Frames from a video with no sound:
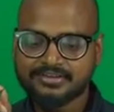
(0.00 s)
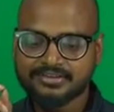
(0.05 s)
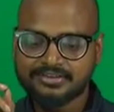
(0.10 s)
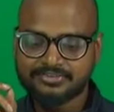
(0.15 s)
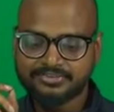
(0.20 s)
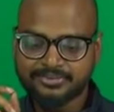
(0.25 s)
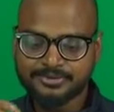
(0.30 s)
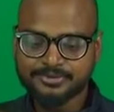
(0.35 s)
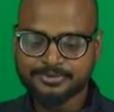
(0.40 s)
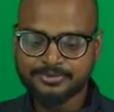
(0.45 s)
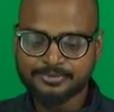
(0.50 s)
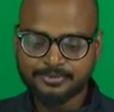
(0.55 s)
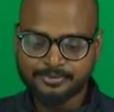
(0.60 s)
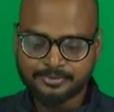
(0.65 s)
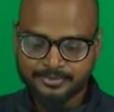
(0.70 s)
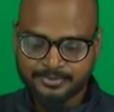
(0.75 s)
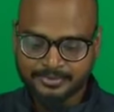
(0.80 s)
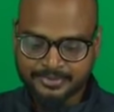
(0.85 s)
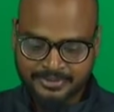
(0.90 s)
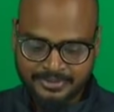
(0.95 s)
if you
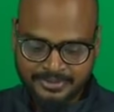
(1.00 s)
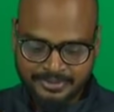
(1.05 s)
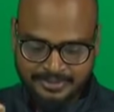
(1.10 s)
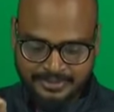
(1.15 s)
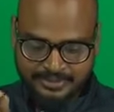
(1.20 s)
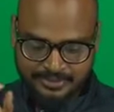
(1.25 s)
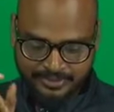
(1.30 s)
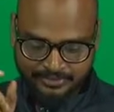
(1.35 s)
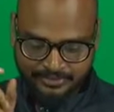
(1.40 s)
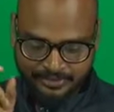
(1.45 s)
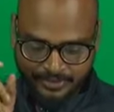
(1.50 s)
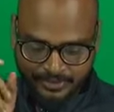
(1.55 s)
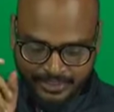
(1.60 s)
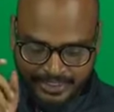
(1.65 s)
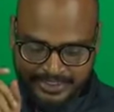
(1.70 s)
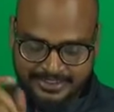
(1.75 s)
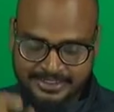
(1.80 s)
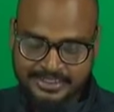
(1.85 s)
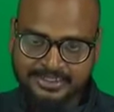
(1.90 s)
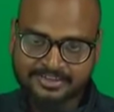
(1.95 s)
if you
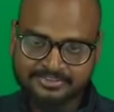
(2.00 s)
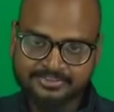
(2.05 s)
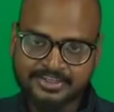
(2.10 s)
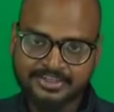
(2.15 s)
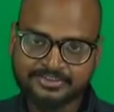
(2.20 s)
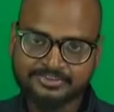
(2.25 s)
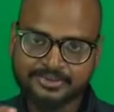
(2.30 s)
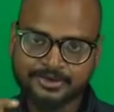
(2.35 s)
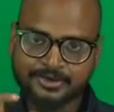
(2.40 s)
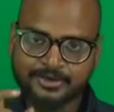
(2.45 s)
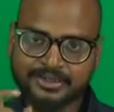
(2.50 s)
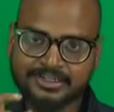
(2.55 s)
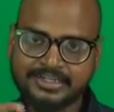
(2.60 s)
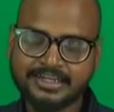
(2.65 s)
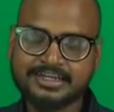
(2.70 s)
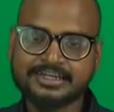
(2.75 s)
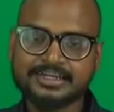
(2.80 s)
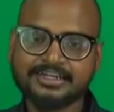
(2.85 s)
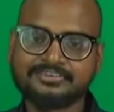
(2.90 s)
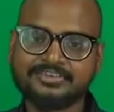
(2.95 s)
identify if you wrongly
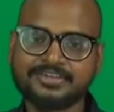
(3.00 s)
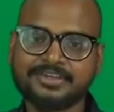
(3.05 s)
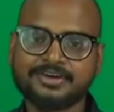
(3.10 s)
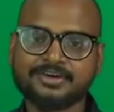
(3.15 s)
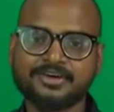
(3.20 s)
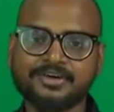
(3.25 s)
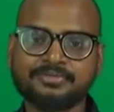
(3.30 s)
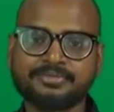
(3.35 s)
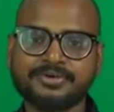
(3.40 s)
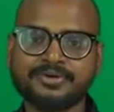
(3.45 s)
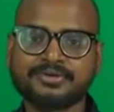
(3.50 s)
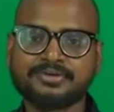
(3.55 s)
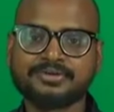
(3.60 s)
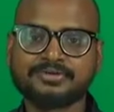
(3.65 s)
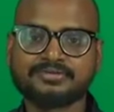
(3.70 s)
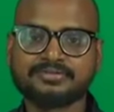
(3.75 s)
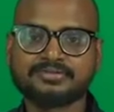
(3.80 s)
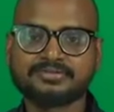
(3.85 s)
identify the compound